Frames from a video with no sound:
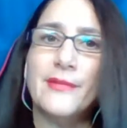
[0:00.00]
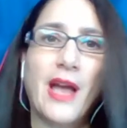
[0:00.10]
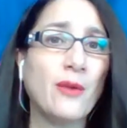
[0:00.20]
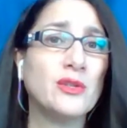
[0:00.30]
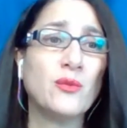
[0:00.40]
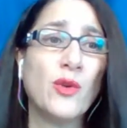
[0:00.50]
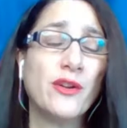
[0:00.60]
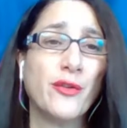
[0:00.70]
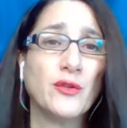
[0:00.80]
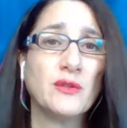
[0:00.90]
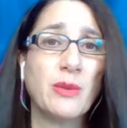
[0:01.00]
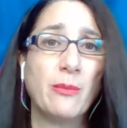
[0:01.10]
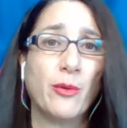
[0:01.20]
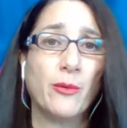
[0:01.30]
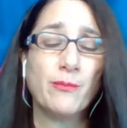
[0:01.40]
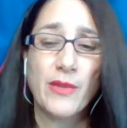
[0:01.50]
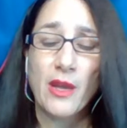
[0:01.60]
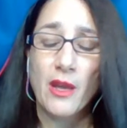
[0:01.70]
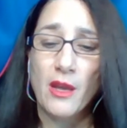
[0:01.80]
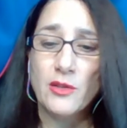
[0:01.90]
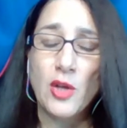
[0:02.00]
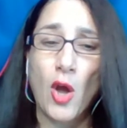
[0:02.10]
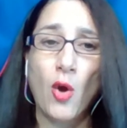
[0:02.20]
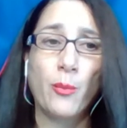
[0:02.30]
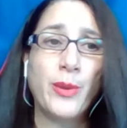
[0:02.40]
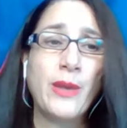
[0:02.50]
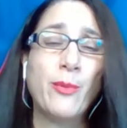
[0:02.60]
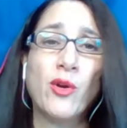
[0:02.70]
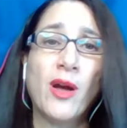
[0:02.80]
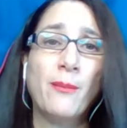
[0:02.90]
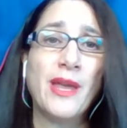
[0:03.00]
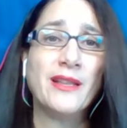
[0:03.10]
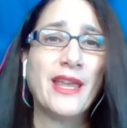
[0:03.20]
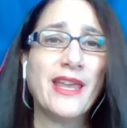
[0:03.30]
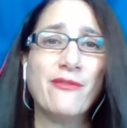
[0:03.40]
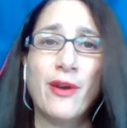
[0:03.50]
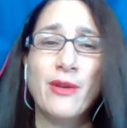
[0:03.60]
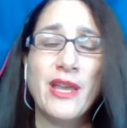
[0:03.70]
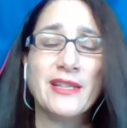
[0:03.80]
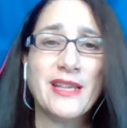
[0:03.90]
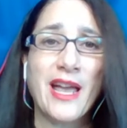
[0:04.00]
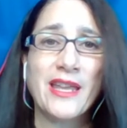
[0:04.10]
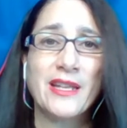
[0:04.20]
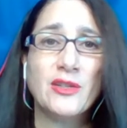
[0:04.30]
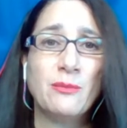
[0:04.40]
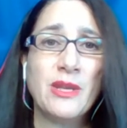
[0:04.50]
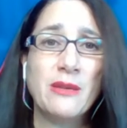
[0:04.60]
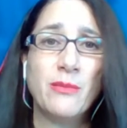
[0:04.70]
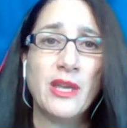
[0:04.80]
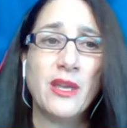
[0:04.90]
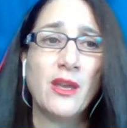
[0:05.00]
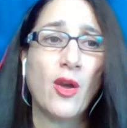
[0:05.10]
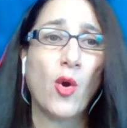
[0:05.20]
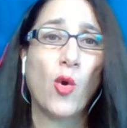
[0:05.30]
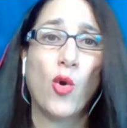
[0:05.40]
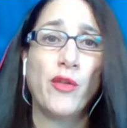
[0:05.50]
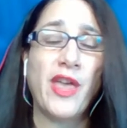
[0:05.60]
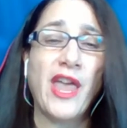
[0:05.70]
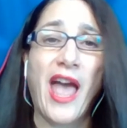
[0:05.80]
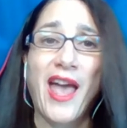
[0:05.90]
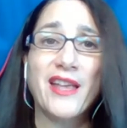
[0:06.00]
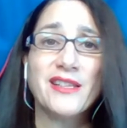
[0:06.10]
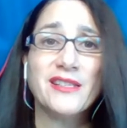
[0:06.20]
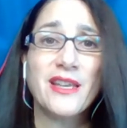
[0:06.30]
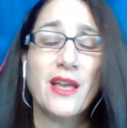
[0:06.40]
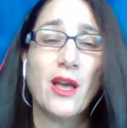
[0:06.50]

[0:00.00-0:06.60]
I was one of those people. So people come in, they get very excited to meet me, or they ask